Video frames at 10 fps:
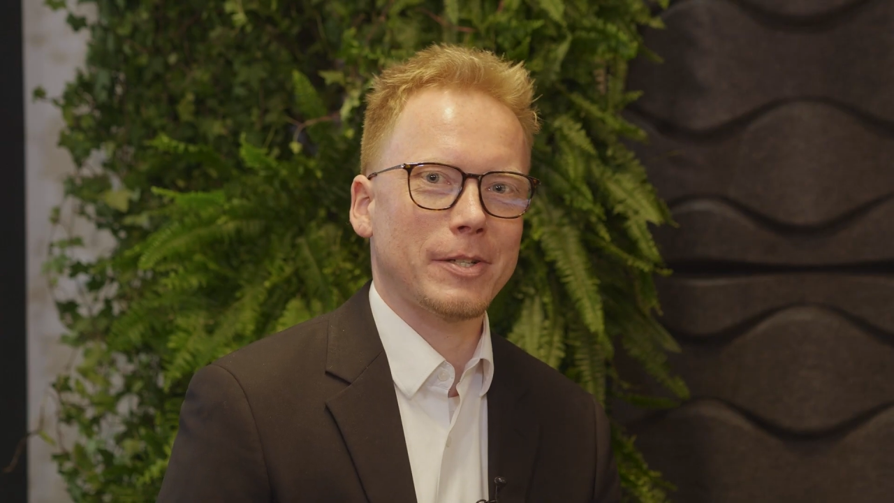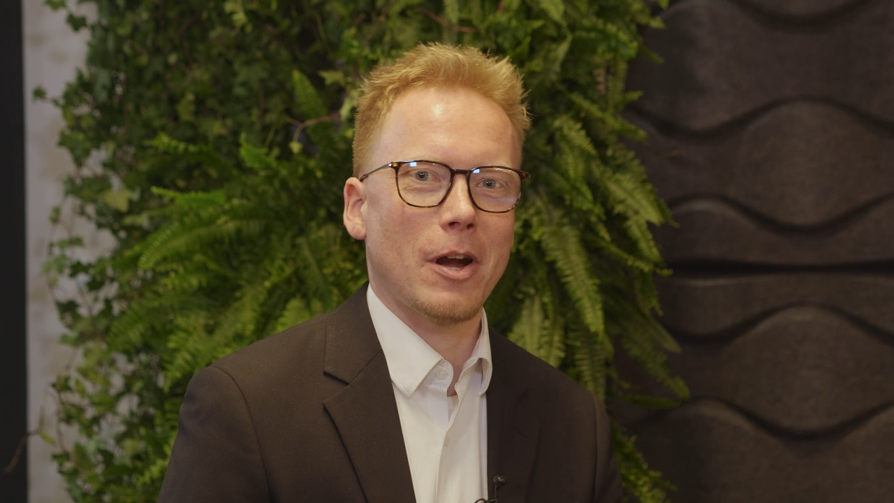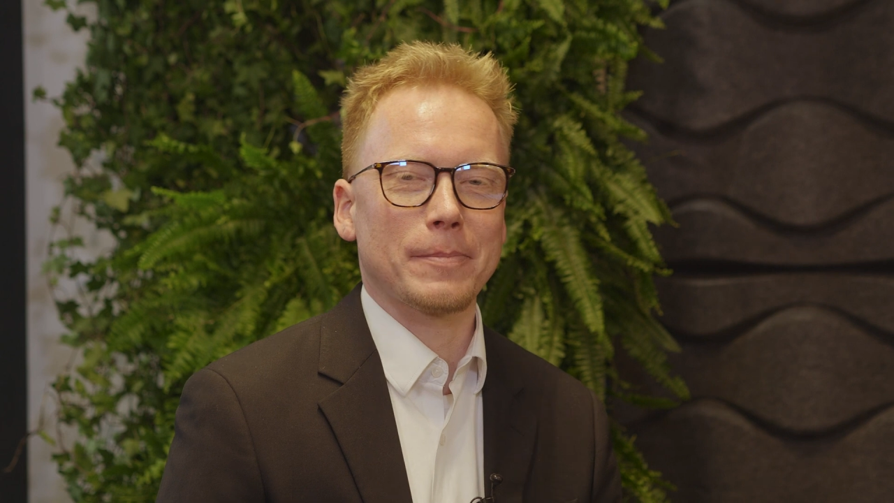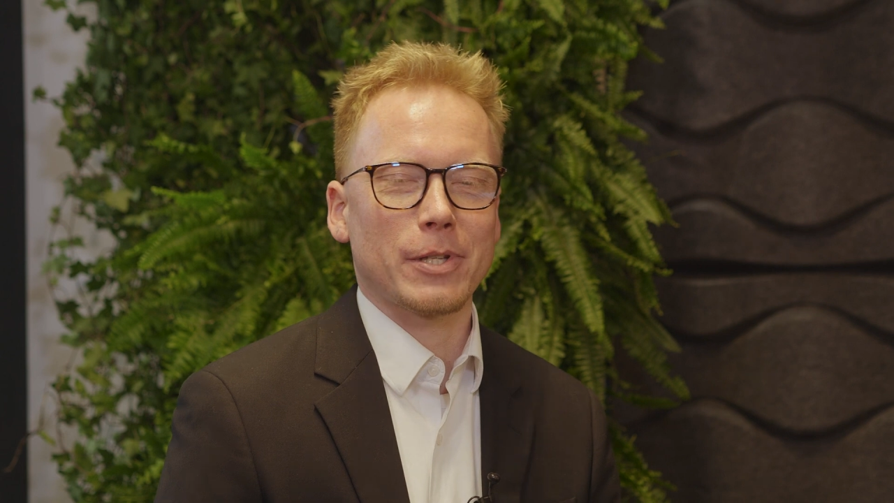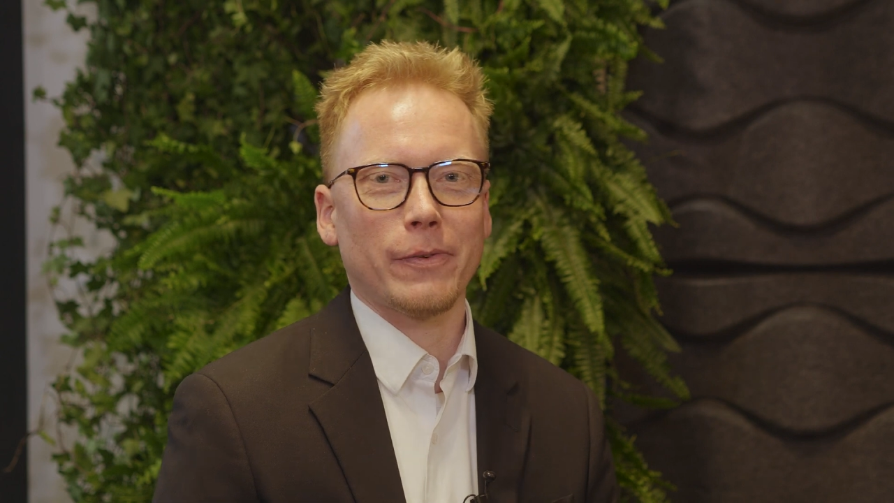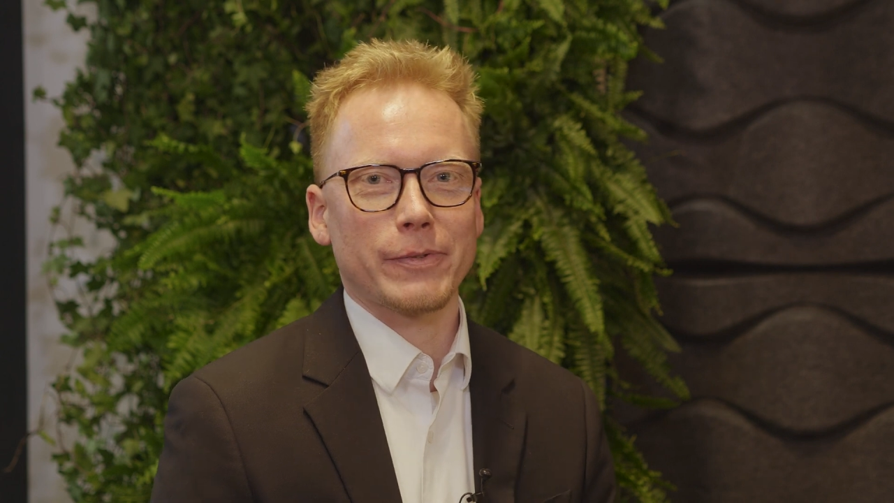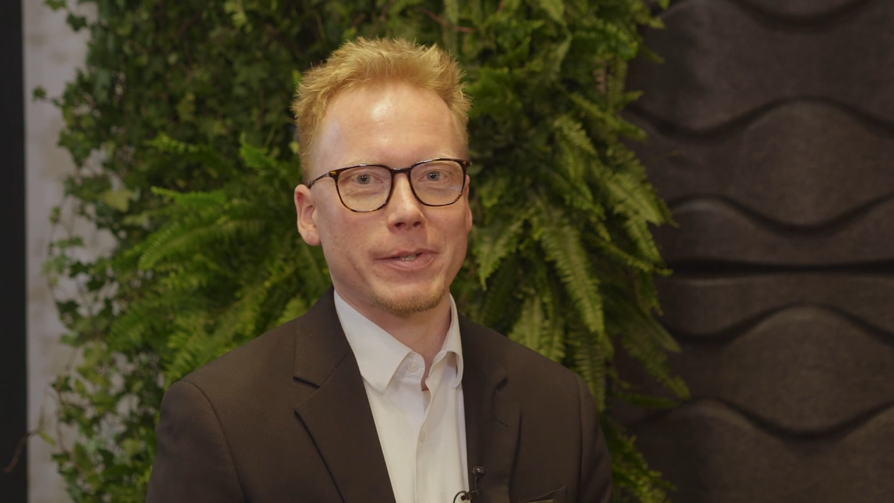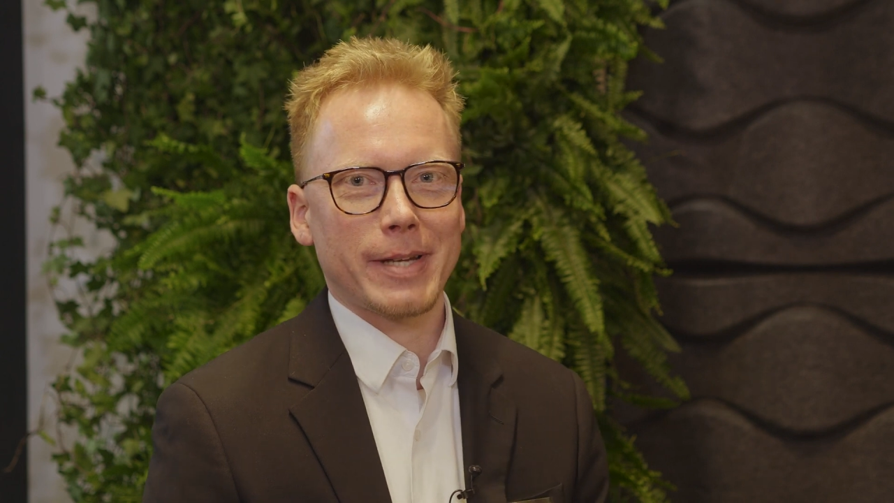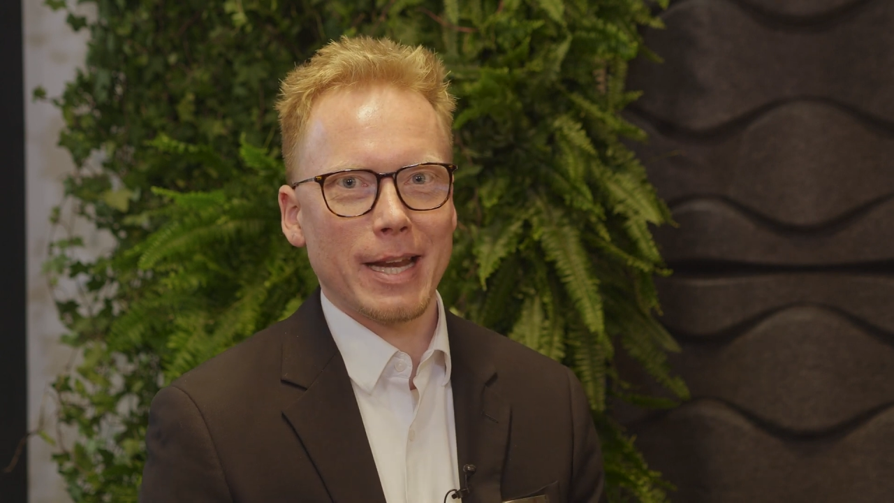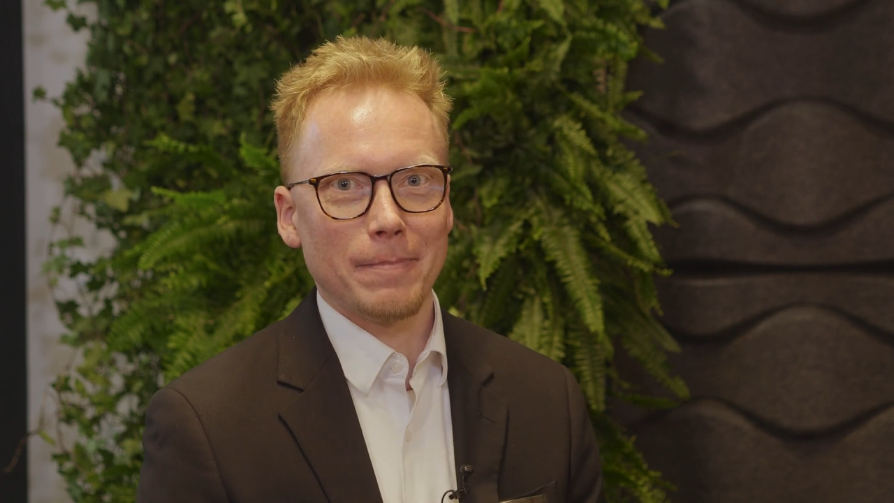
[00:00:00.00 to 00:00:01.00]
terms of
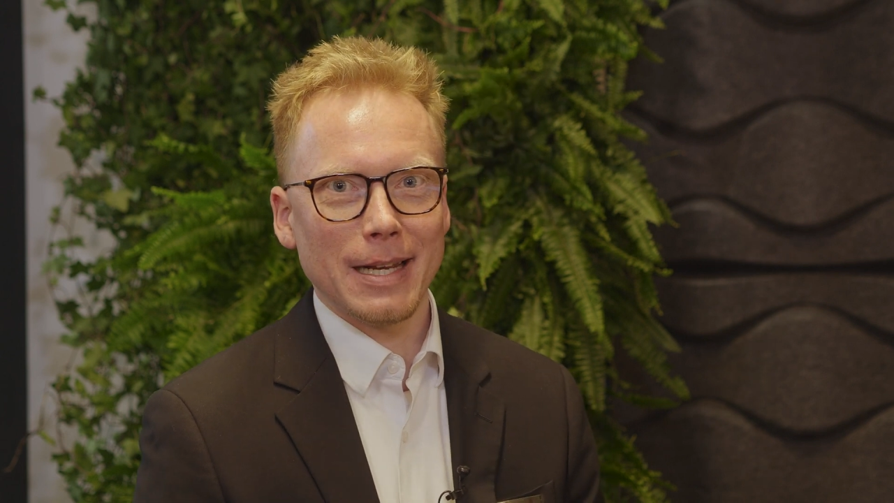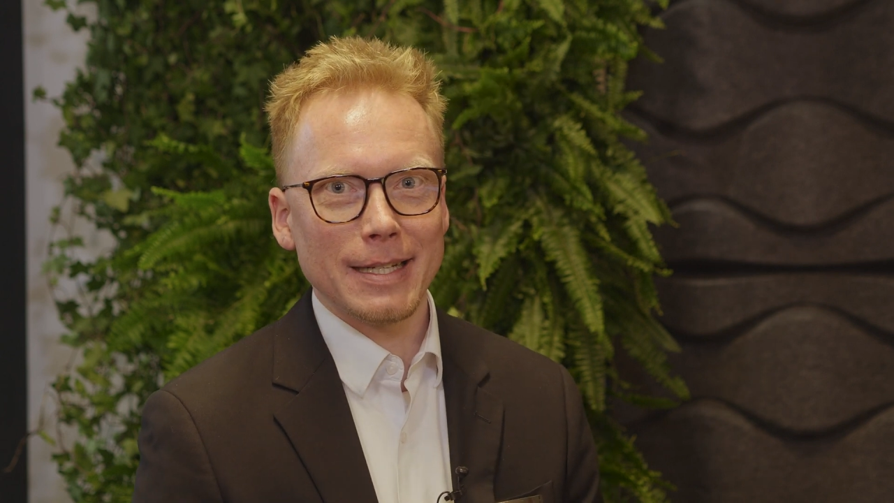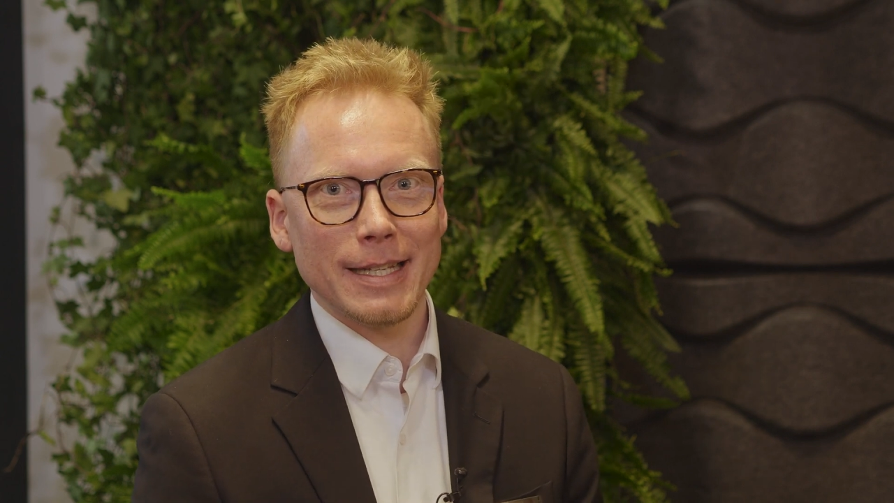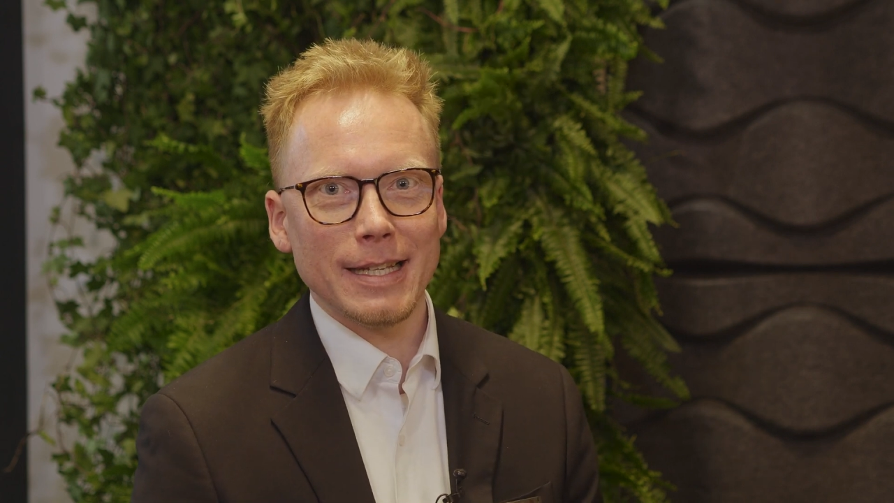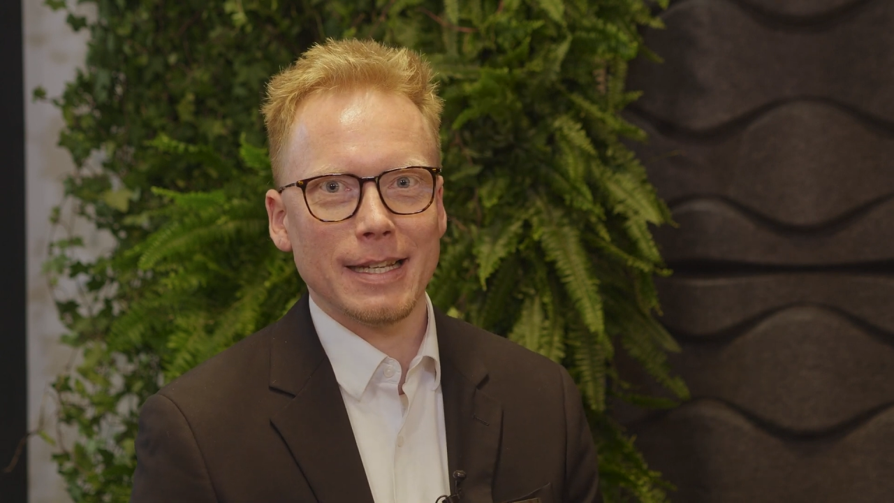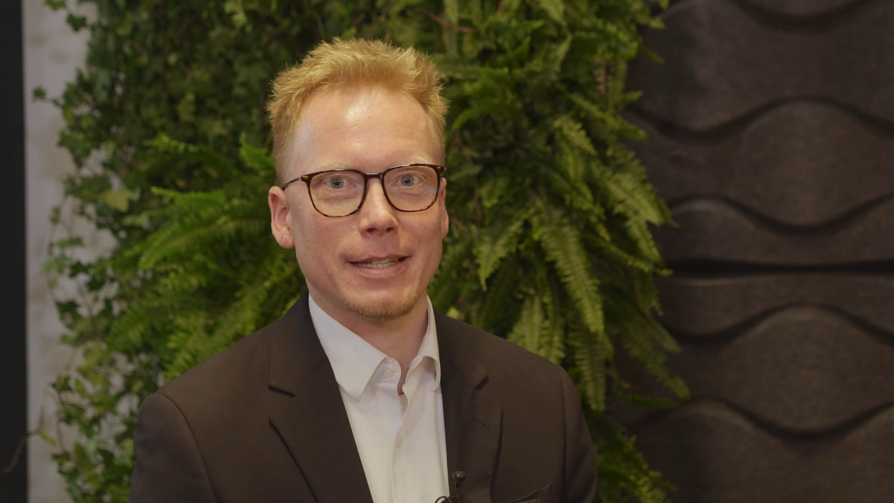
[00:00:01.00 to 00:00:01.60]
sustainability